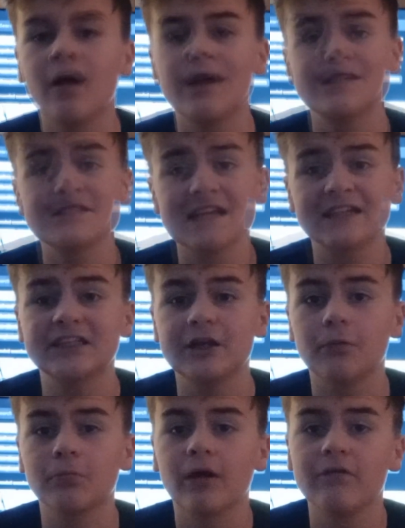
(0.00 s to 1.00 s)
It does actually
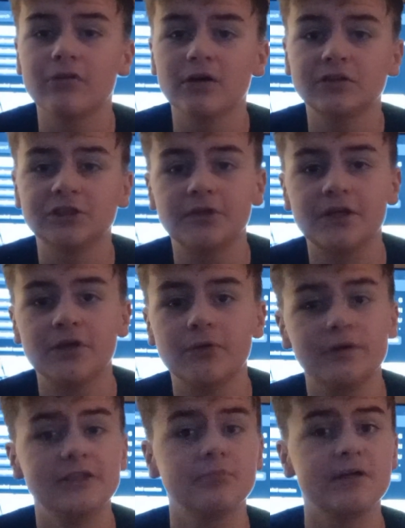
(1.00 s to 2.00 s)
operate a virtual
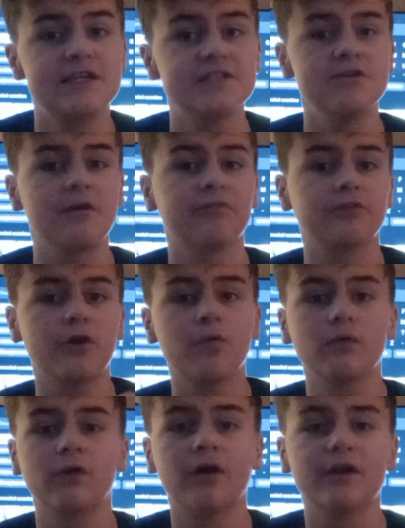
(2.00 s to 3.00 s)
queue, which means you have to go
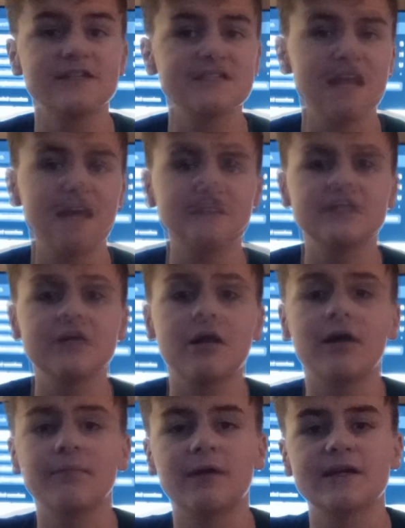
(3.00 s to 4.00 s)
online and select
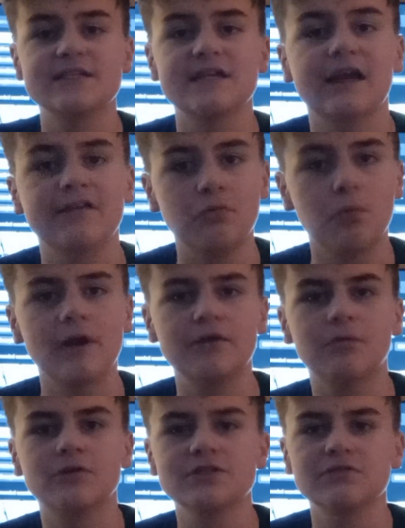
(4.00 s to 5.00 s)
time, basically, for when
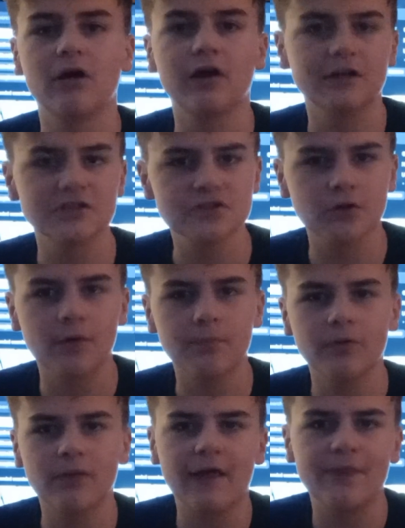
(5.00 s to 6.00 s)
you want to ride. I just thought I'd
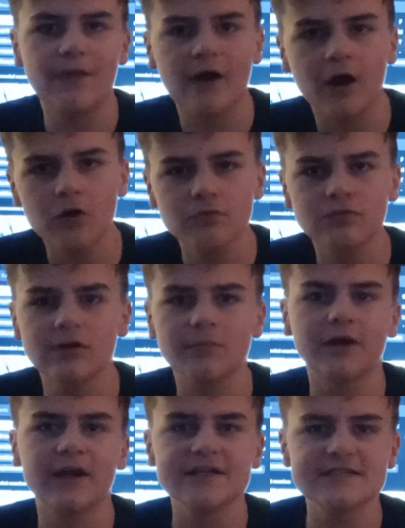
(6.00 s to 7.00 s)
put that in there. Hopefully,
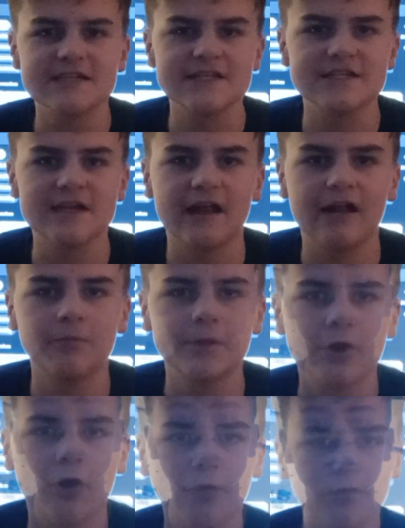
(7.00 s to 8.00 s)
by next season now, it'll be
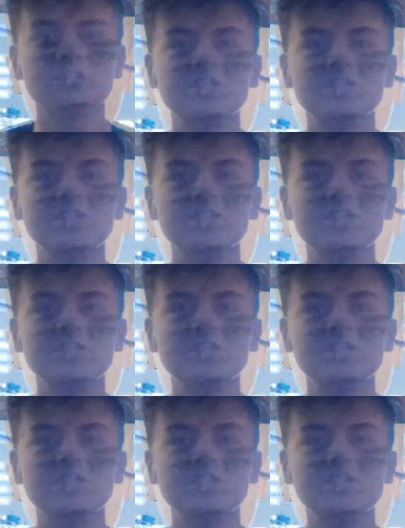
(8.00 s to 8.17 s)
gone.